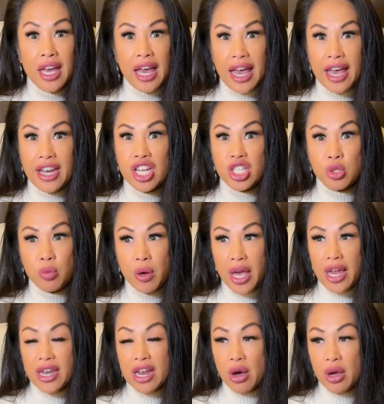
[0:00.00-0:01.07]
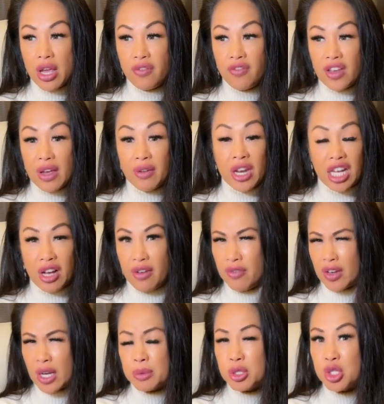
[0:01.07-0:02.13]
And now if it
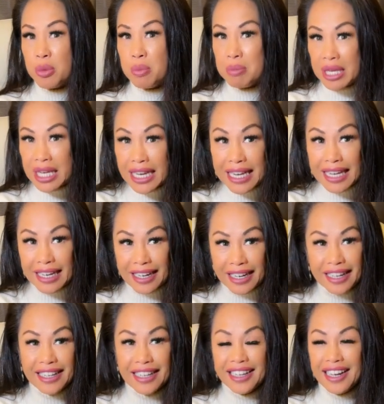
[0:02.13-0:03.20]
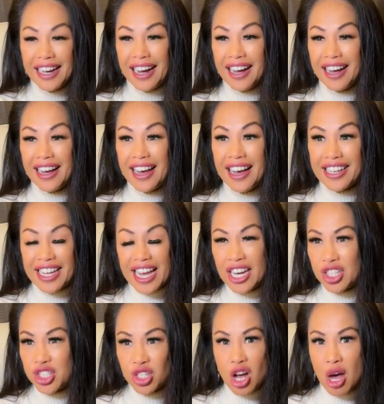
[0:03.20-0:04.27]
comes to media, again,
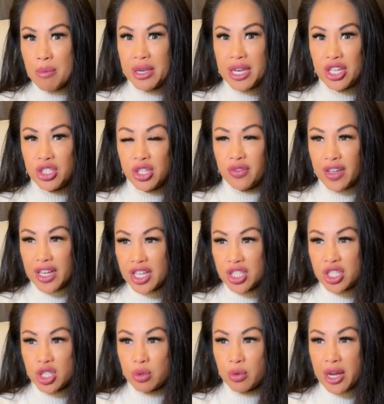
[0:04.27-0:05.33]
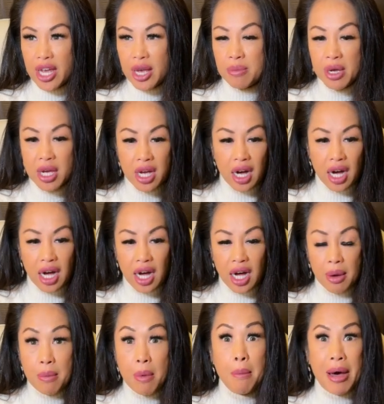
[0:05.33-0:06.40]
it's a combination of Instagram,
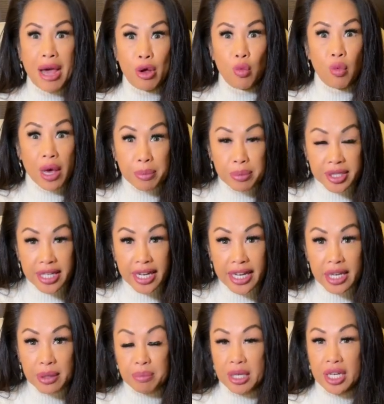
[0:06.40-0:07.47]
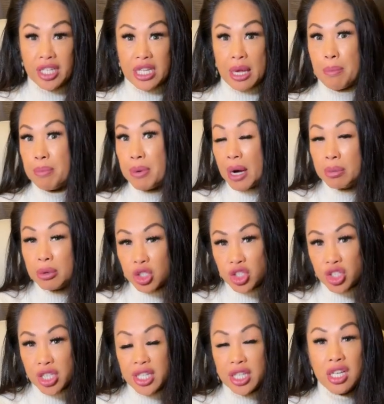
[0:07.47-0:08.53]
my website, because I'm
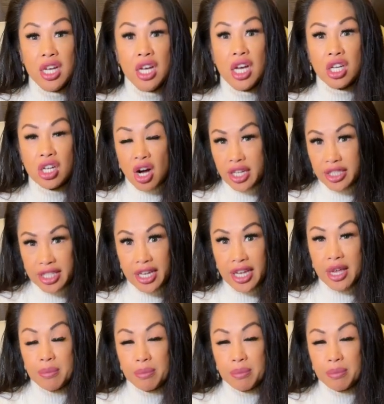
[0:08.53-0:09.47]
publishing content and